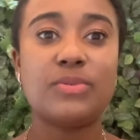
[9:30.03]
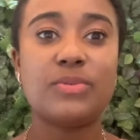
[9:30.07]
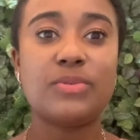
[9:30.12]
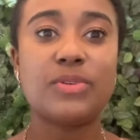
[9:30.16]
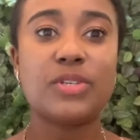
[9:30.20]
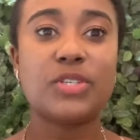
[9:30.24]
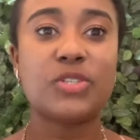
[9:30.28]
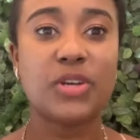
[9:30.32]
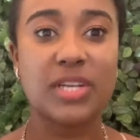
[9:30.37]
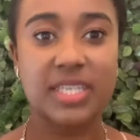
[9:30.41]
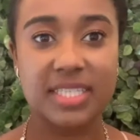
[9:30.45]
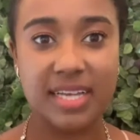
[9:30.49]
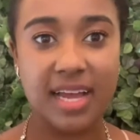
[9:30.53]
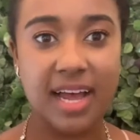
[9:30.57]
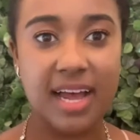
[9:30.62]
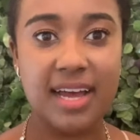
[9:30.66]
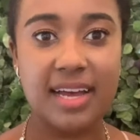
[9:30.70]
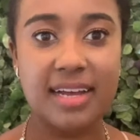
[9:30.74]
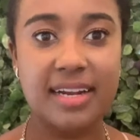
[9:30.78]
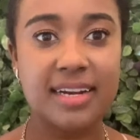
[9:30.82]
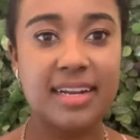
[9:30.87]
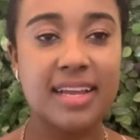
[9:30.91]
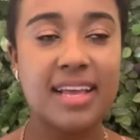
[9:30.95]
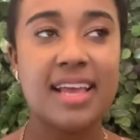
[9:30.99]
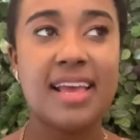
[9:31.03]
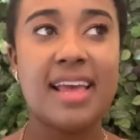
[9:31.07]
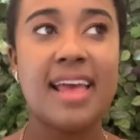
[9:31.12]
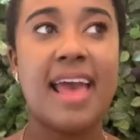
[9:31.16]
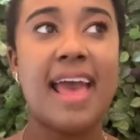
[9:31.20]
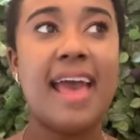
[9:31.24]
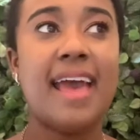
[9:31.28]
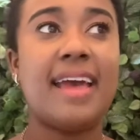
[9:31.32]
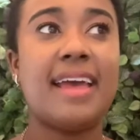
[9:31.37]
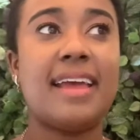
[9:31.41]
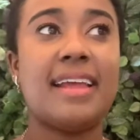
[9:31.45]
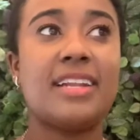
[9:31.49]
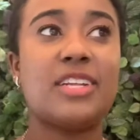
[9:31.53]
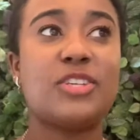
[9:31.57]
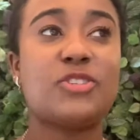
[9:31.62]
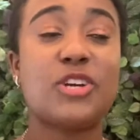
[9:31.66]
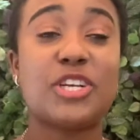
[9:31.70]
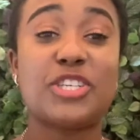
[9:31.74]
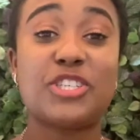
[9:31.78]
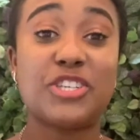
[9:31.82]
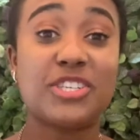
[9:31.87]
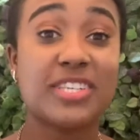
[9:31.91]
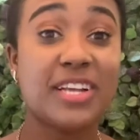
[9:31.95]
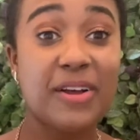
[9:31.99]
trust God and
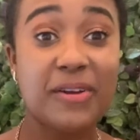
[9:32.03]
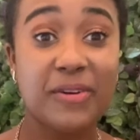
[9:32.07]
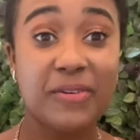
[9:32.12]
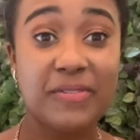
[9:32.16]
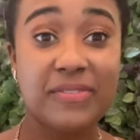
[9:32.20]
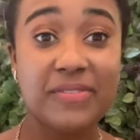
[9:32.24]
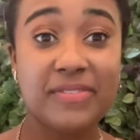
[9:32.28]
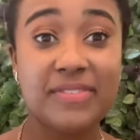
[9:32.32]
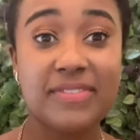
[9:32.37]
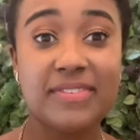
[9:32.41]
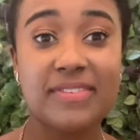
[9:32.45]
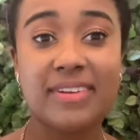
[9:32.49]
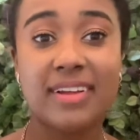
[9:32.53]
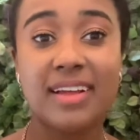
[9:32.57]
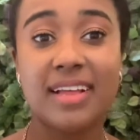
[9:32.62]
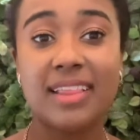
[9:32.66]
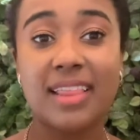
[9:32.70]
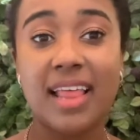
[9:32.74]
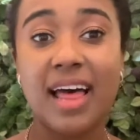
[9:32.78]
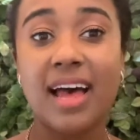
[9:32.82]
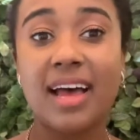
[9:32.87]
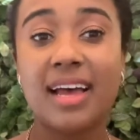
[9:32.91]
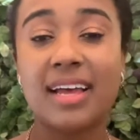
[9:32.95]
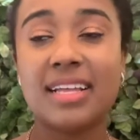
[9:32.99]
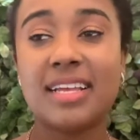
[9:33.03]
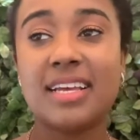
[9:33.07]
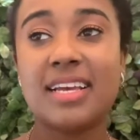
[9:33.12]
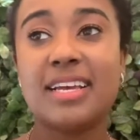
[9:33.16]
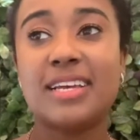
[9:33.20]
trust yourself a lot.